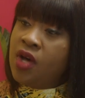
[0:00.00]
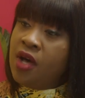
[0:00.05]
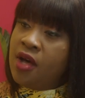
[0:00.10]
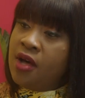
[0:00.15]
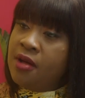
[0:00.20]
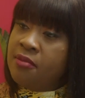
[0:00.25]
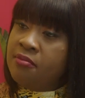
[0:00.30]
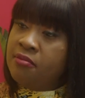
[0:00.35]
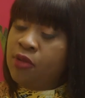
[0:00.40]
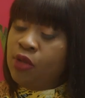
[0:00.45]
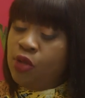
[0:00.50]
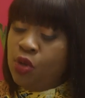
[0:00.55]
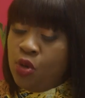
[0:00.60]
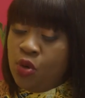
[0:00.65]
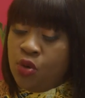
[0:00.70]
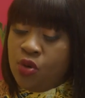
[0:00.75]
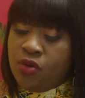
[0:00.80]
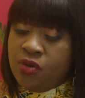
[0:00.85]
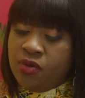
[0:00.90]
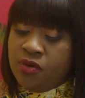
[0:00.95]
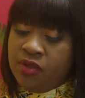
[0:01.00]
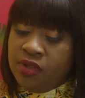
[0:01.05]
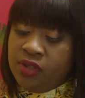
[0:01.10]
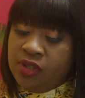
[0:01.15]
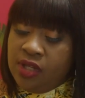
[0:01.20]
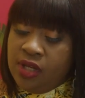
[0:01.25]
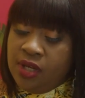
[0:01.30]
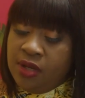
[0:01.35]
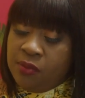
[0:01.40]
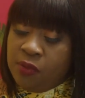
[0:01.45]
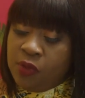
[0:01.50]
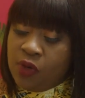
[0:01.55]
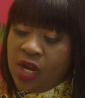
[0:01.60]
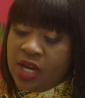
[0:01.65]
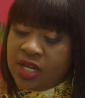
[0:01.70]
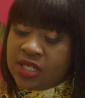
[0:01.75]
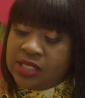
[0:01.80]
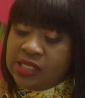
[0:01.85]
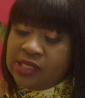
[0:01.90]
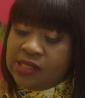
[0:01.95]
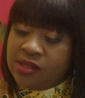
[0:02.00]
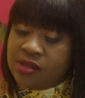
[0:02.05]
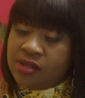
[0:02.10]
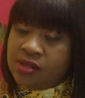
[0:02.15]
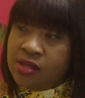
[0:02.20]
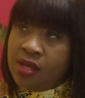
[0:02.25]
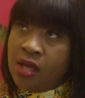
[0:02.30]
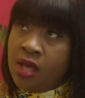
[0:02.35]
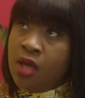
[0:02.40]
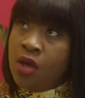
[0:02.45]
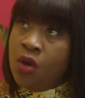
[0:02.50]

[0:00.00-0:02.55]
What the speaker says: law practice,